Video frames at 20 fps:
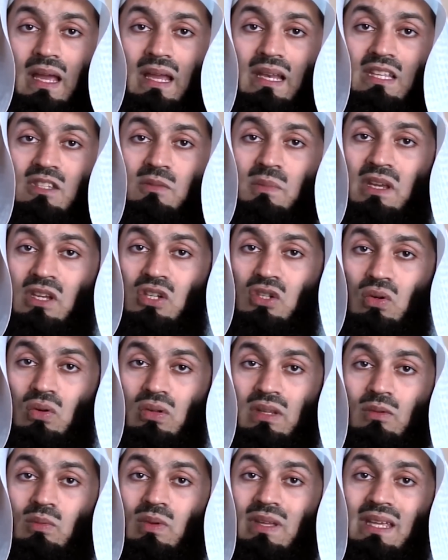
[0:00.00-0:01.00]
And let's make
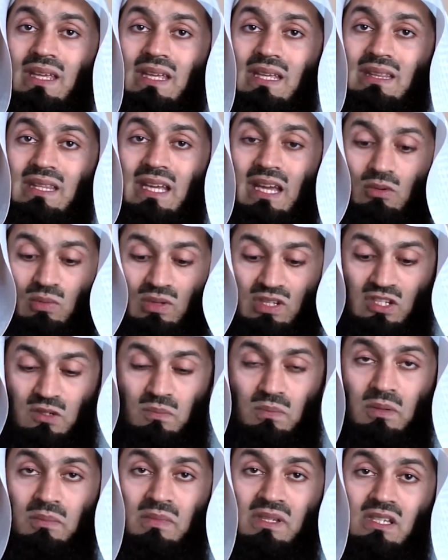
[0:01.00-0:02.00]
sure that we eat that which is
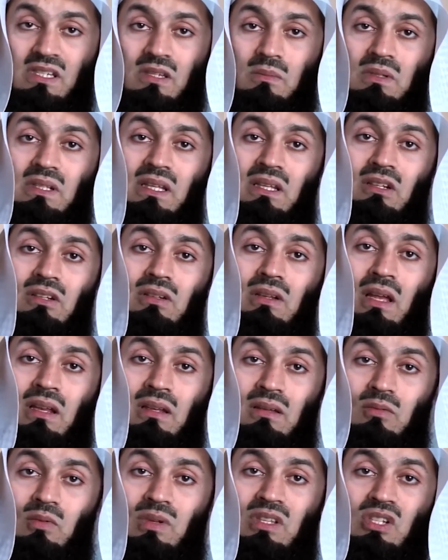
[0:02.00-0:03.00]
permissible
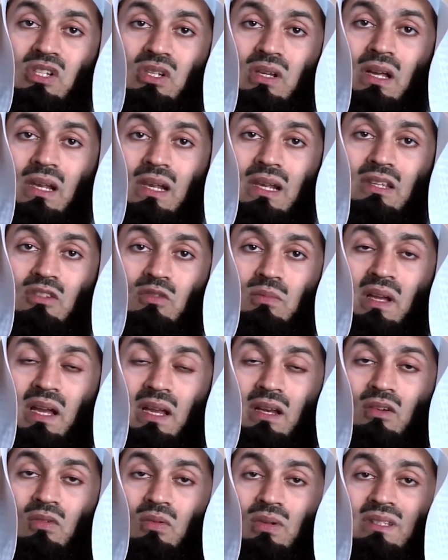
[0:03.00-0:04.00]
and which Allah
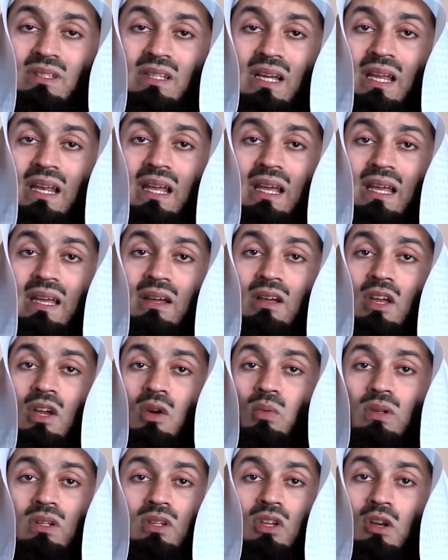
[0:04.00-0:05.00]
subhanahu wa
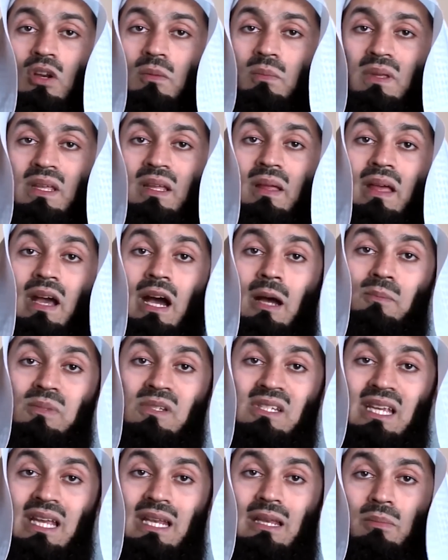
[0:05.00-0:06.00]
ta'ala will not be
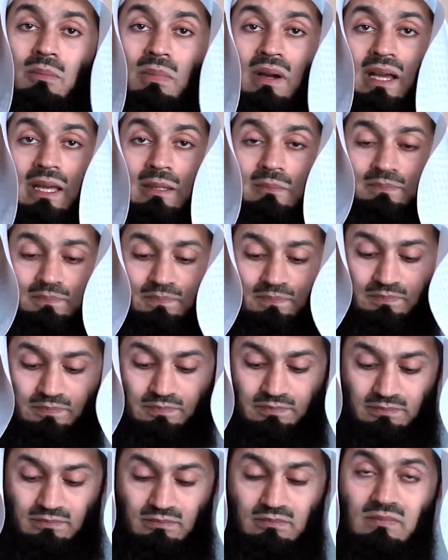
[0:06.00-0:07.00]
upset by.
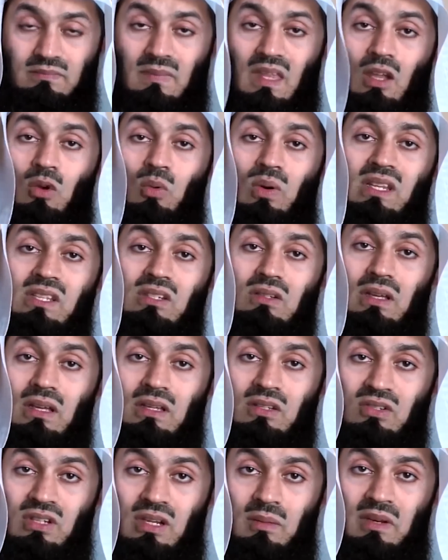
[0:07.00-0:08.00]
What is
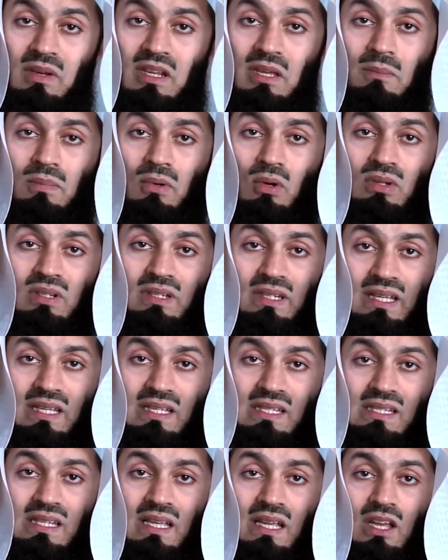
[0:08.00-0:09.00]
extremely important
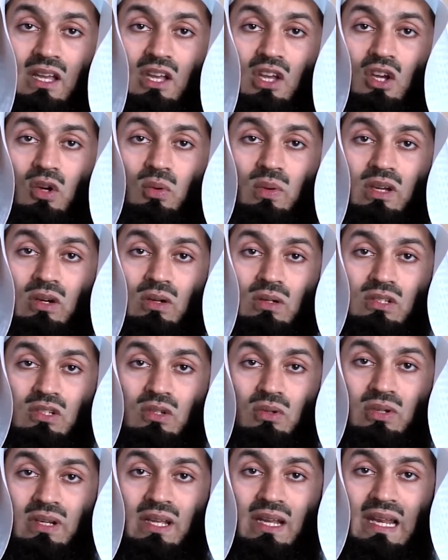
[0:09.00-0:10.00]
is we
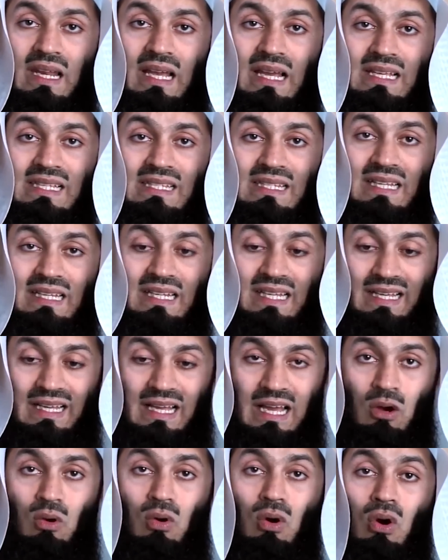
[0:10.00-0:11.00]
also realize that
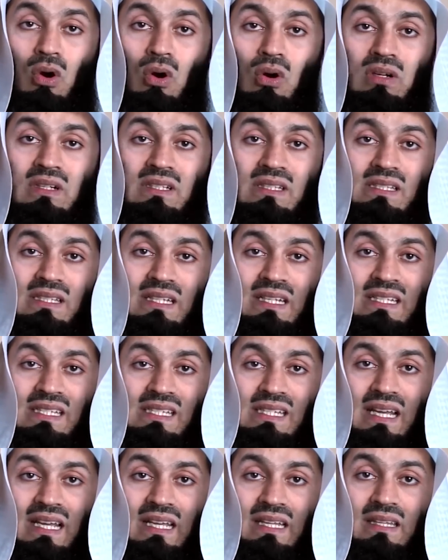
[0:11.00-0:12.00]
our organs
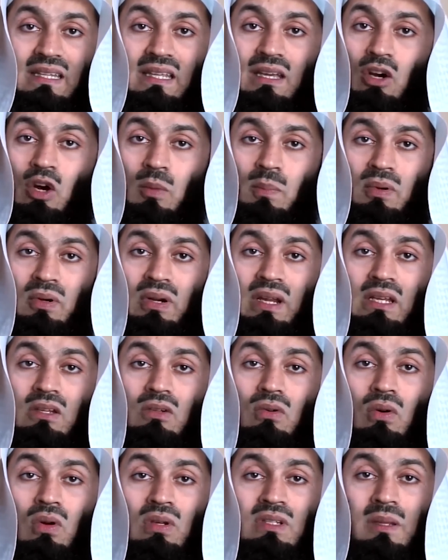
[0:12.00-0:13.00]
inside, they
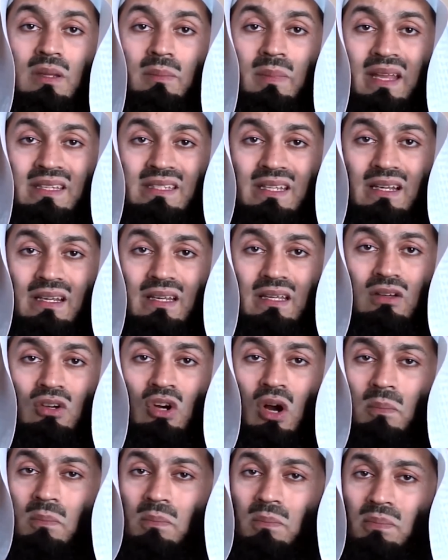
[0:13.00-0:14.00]
operate automatically,
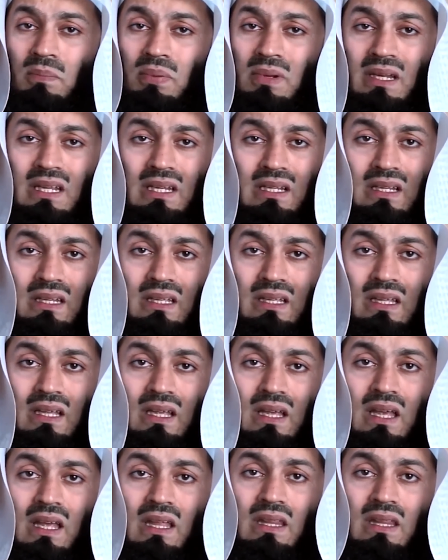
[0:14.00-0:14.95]
completely.